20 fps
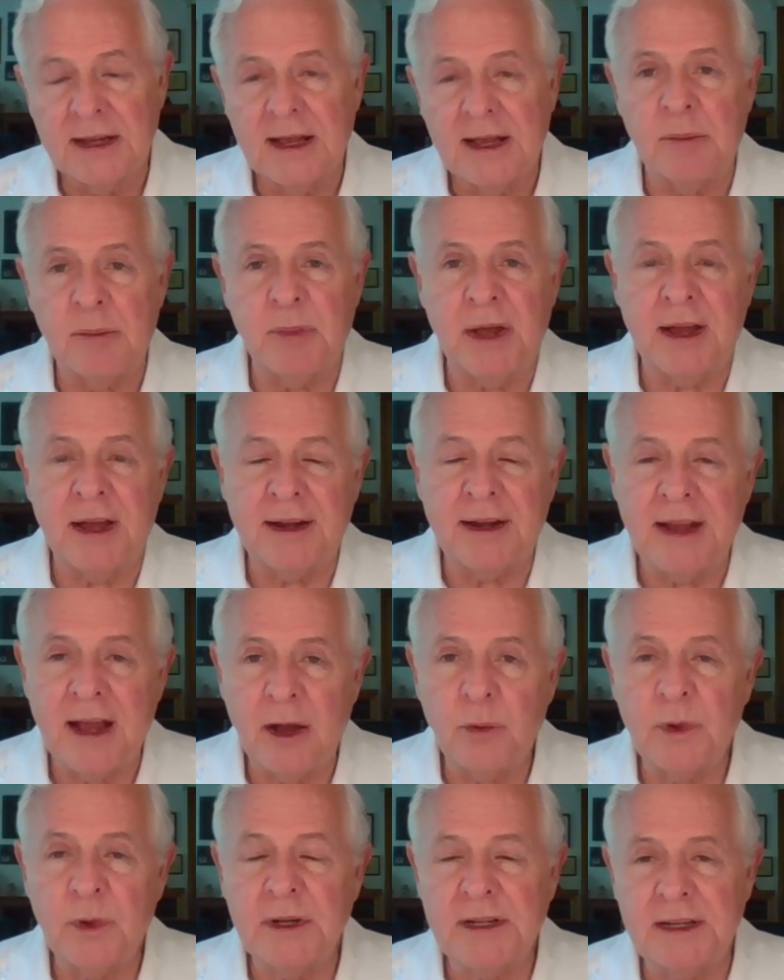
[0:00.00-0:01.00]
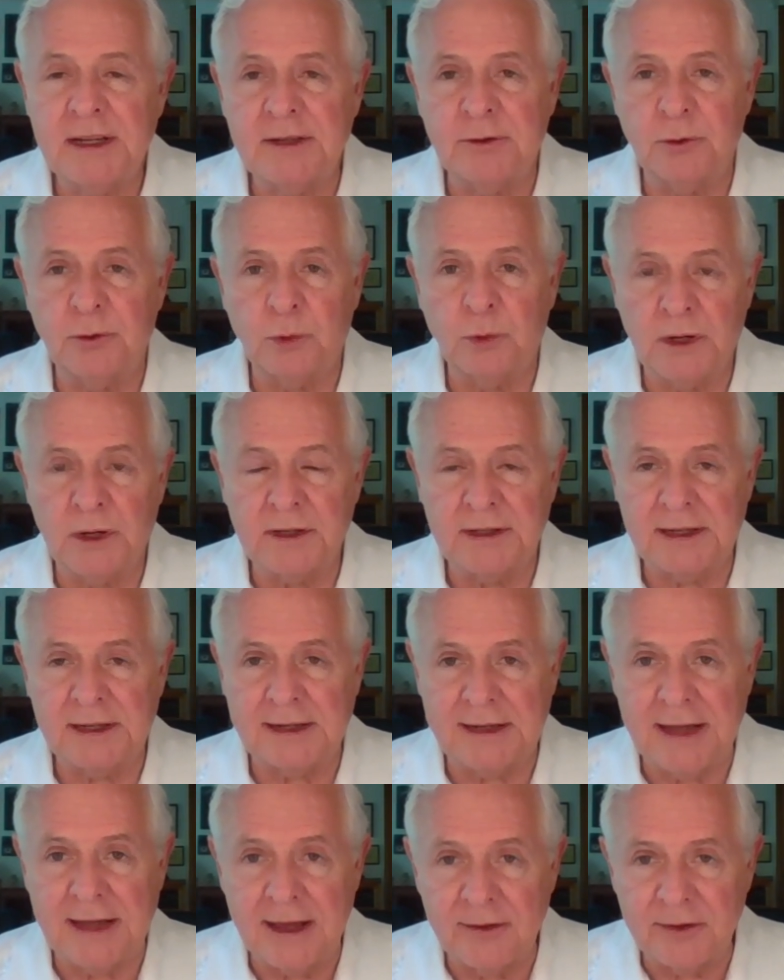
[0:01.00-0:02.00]
about how we need to work
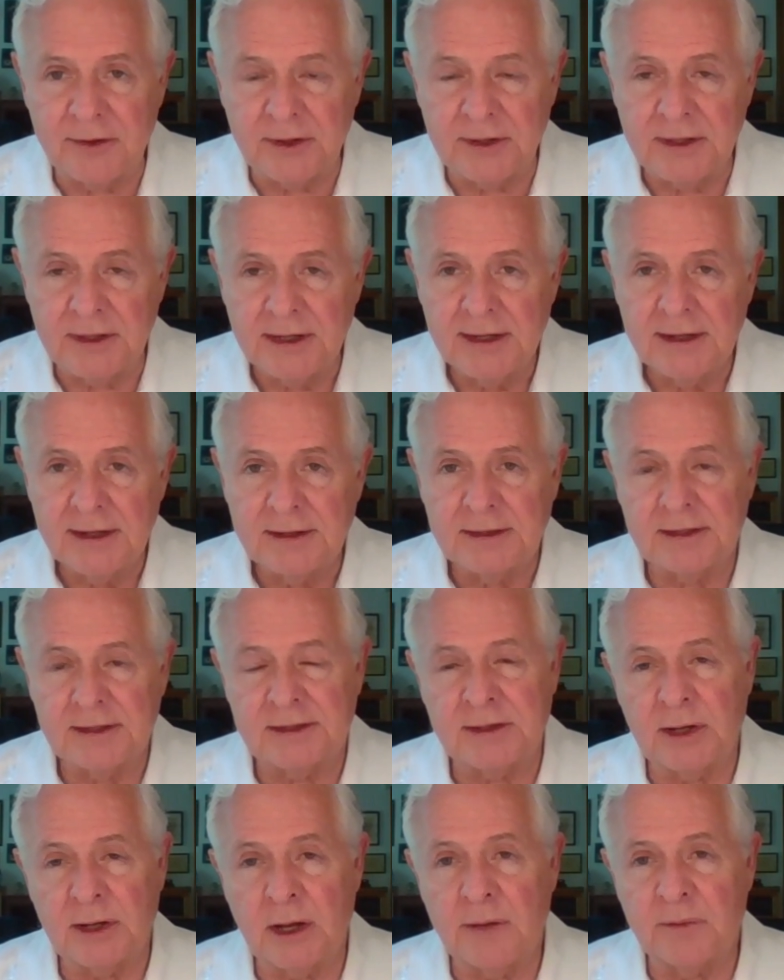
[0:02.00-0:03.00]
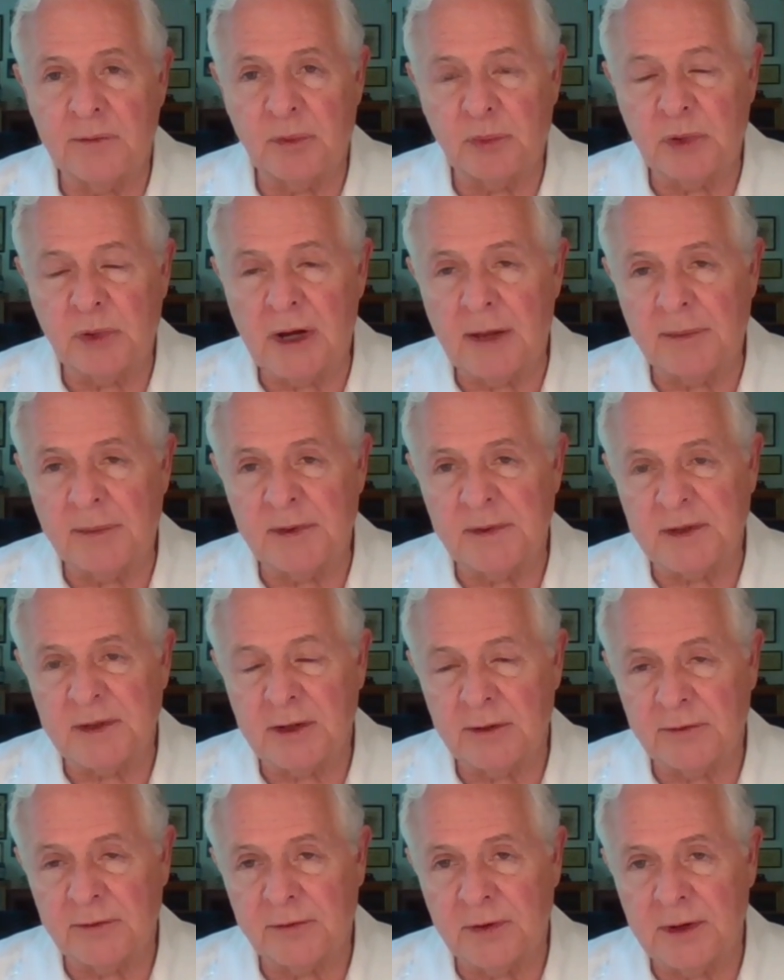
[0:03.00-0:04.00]
together to solve the problems
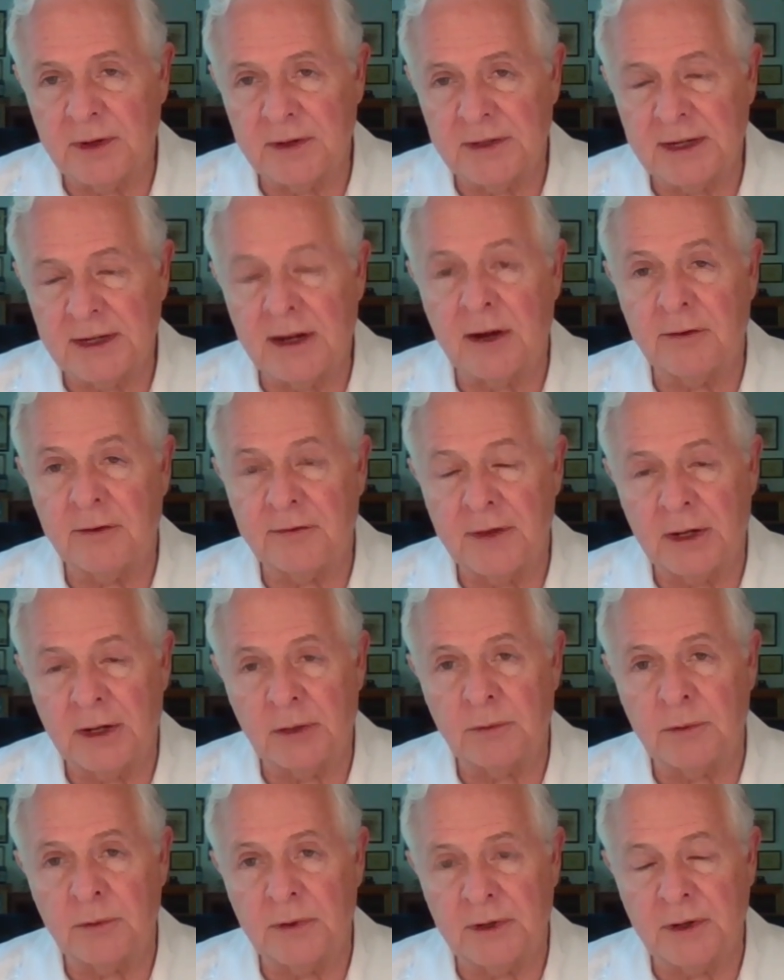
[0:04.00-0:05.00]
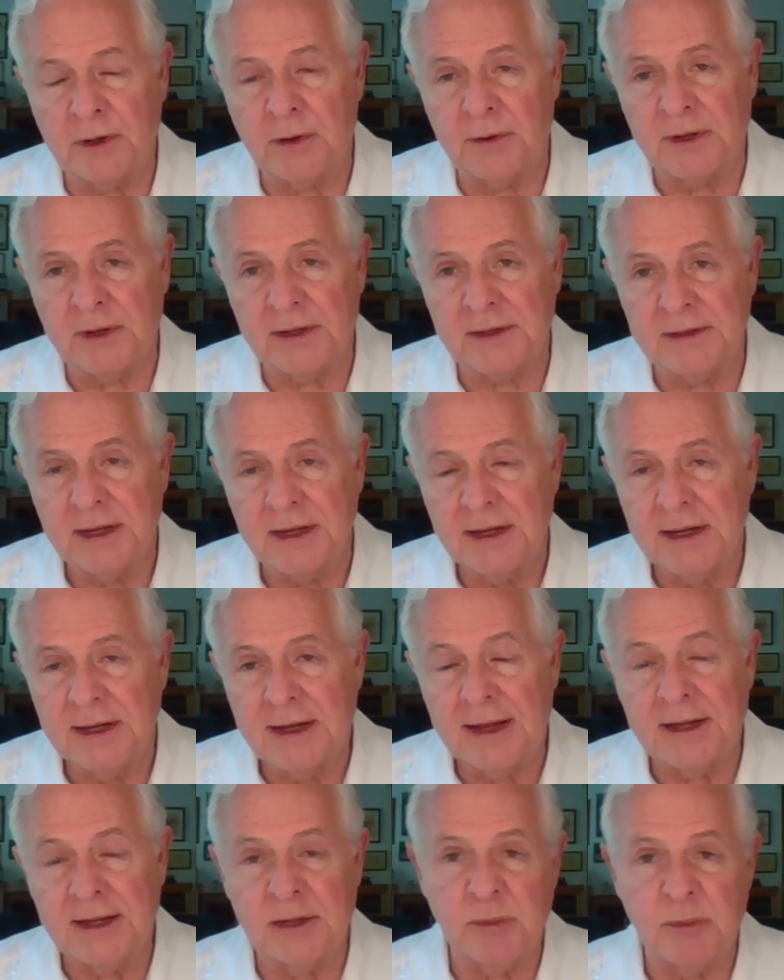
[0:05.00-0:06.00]
confronting our fellow Oregonians
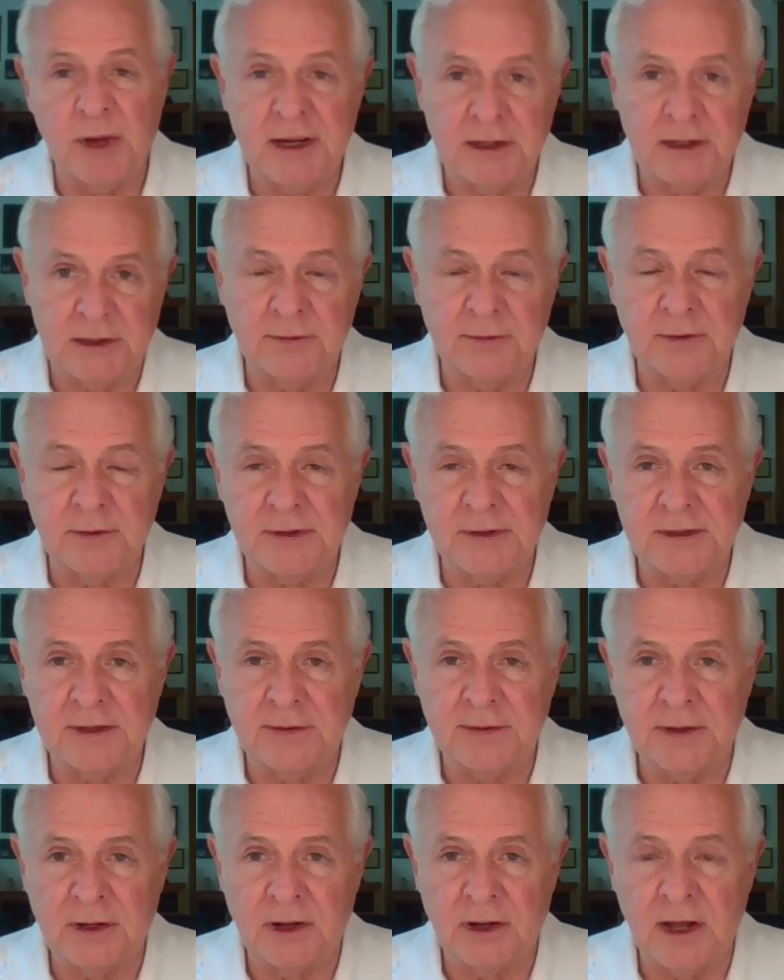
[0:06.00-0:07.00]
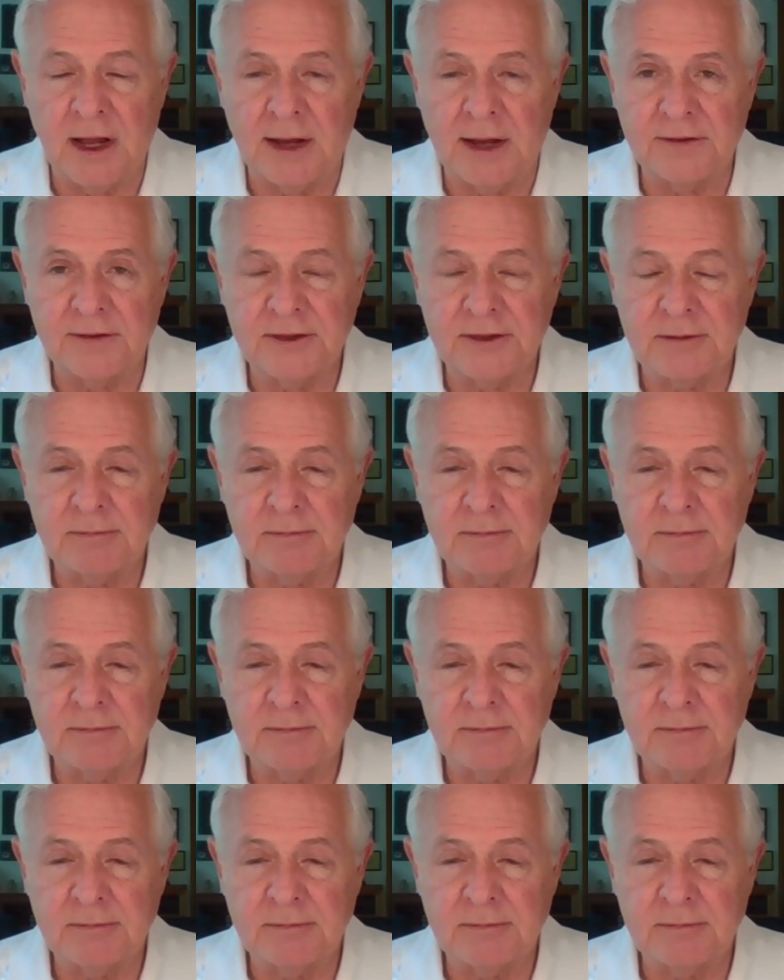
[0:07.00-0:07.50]
and to make a difference in their lives.